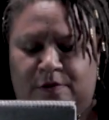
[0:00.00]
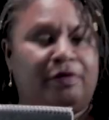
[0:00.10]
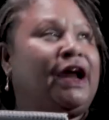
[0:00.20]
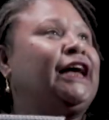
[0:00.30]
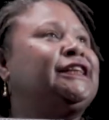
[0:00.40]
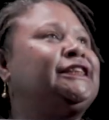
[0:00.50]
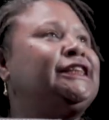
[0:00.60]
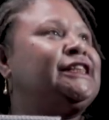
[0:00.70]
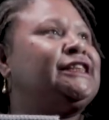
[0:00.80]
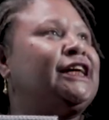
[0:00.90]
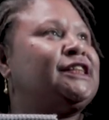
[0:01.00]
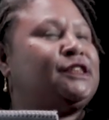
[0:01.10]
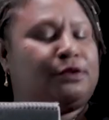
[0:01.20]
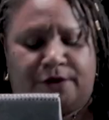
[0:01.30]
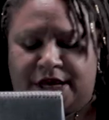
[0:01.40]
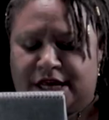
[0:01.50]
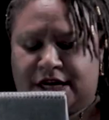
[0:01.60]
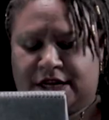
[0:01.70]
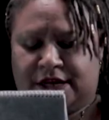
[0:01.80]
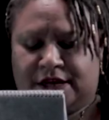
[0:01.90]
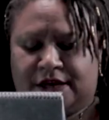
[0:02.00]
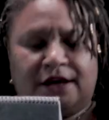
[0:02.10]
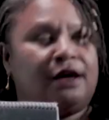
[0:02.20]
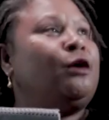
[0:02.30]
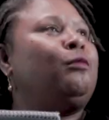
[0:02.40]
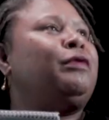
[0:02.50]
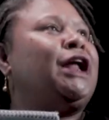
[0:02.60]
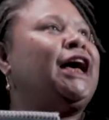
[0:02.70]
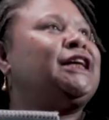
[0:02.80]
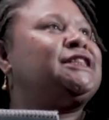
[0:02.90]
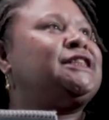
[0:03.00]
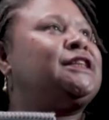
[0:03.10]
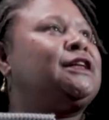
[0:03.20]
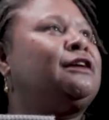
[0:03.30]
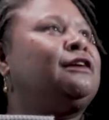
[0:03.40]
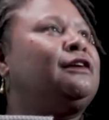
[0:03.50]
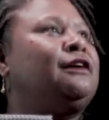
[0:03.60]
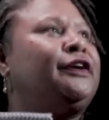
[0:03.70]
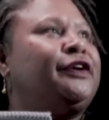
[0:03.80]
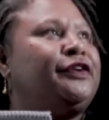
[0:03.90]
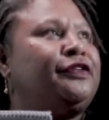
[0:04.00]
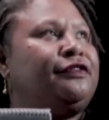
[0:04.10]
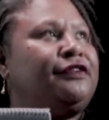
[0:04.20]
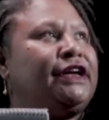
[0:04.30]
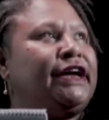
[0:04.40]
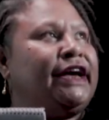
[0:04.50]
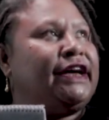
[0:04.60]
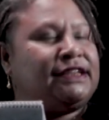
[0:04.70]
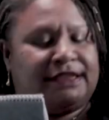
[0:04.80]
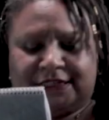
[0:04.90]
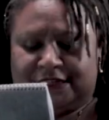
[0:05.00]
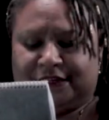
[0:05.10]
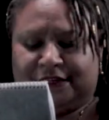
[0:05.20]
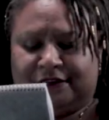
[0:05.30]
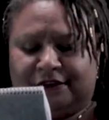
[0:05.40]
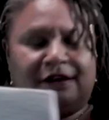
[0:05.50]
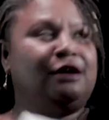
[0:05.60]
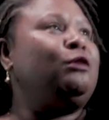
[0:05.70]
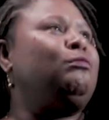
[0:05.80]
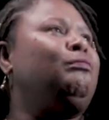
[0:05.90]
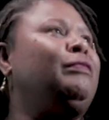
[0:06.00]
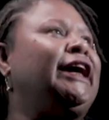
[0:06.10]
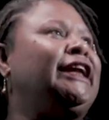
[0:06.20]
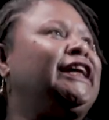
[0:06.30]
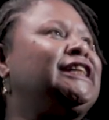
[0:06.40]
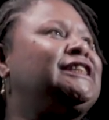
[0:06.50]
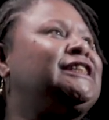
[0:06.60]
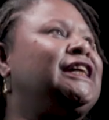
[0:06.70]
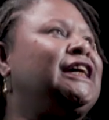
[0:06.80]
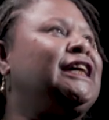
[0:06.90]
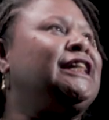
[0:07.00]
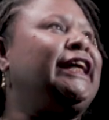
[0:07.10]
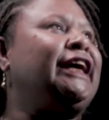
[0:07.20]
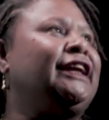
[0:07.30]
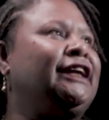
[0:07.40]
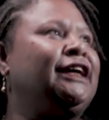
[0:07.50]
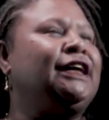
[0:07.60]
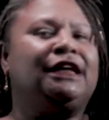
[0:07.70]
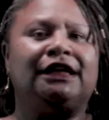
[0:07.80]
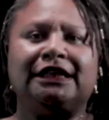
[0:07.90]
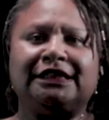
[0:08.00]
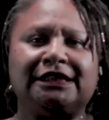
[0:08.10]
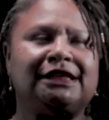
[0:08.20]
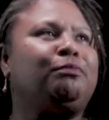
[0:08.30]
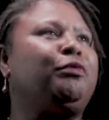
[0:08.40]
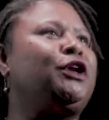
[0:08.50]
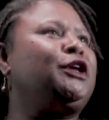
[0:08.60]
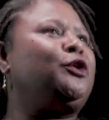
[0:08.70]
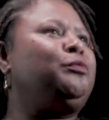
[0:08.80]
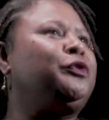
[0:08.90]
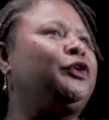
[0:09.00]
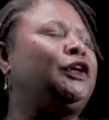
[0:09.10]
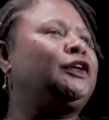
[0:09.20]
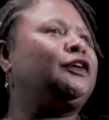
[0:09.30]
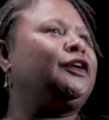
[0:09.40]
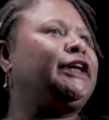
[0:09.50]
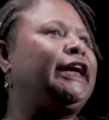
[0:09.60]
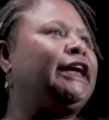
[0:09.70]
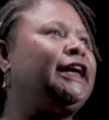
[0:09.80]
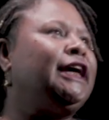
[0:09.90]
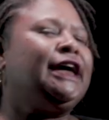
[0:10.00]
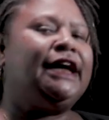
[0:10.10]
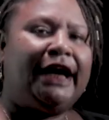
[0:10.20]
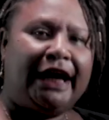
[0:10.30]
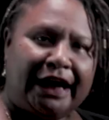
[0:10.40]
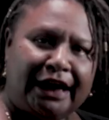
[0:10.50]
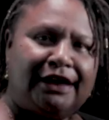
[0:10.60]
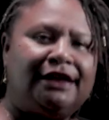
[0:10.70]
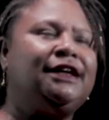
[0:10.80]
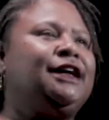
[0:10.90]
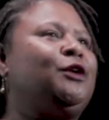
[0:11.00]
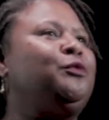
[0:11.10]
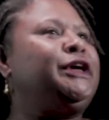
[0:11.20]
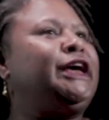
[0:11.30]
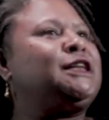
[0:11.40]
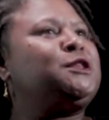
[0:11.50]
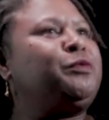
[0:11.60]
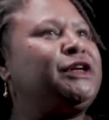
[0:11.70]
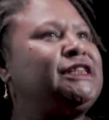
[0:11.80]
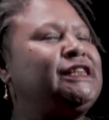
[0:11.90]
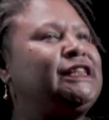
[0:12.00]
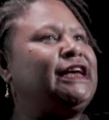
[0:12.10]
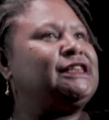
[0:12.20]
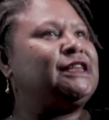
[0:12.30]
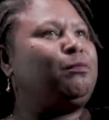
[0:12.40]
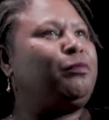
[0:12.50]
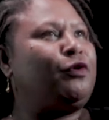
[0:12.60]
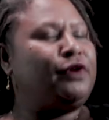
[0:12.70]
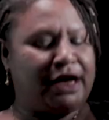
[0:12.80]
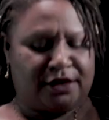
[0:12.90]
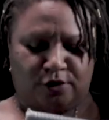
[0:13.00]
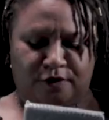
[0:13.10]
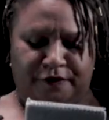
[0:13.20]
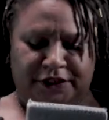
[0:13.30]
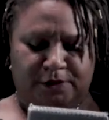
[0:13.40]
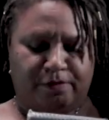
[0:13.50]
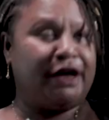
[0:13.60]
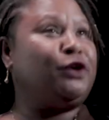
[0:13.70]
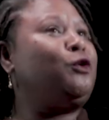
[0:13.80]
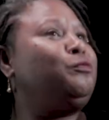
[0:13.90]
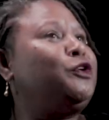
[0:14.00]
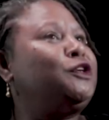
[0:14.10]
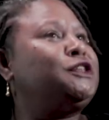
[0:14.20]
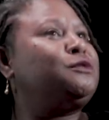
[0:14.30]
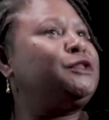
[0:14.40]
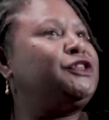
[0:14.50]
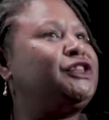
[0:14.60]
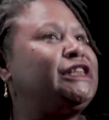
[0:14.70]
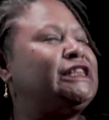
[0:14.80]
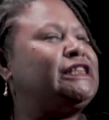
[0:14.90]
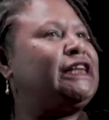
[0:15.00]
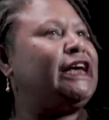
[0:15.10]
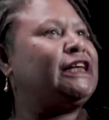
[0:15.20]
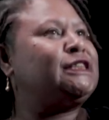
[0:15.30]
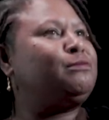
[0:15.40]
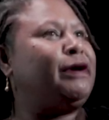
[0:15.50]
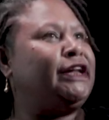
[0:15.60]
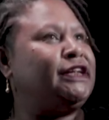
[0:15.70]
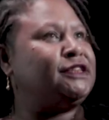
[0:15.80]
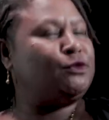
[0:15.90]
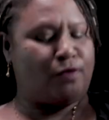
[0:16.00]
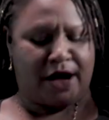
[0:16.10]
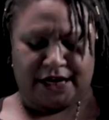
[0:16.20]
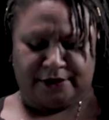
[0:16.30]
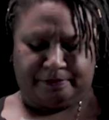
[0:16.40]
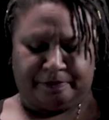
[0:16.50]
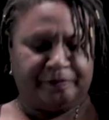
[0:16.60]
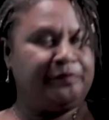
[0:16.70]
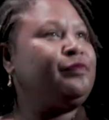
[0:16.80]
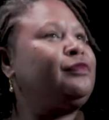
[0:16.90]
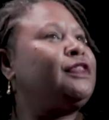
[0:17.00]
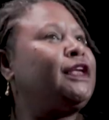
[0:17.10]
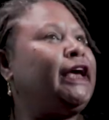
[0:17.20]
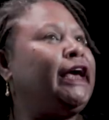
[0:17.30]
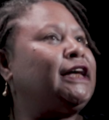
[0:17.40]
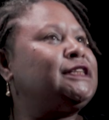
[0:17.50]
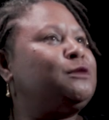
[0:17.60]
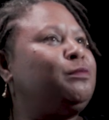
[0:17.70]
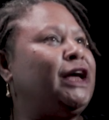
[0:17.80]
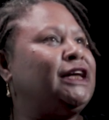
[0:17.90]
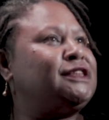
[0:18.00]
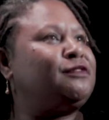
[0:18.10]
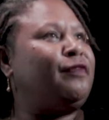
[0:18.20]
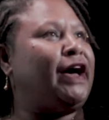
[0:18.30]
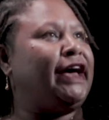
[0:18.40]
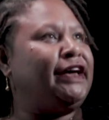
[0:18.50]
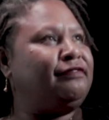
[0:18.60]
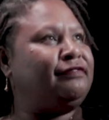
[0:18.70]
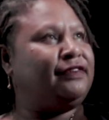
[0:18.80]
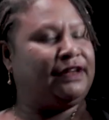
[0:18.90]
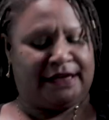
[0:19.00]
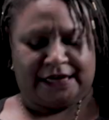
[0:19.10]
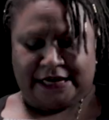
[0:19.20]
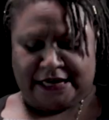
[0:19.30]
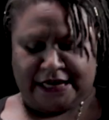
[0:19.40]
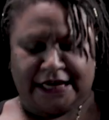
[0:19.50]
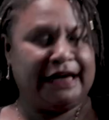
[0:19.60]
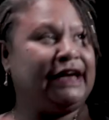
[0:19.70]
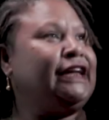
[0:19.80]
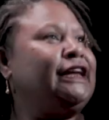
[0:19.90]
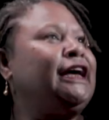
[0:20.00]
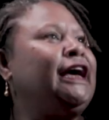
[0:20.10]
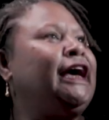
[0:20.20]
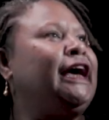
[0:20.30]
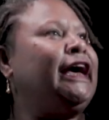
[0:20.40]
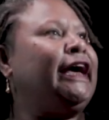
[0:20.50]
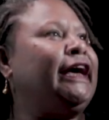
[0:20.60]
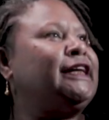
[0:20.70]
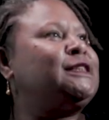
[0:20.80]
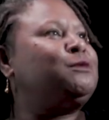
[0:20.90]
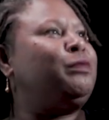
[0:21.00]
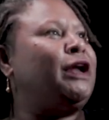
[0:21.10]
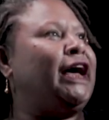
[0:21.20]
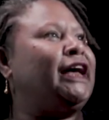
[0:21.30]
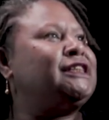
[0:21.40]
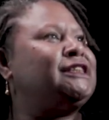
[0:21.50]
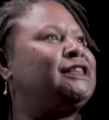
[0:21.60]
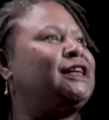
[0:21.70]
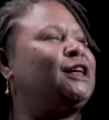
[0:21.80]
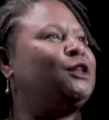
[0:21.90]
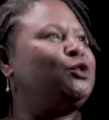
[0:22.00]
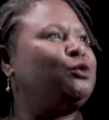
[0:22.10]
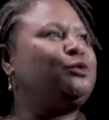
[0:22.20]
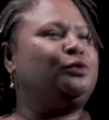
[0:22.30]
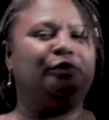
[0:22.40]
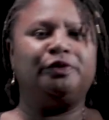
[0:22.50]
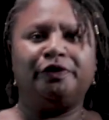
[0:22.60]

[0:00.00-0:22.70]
plus 6x squared plus 3x minus 10. This is a polynomial, okay? And we express as a product of its binomials, which is x minus 1, x plus 5, and x plus 2,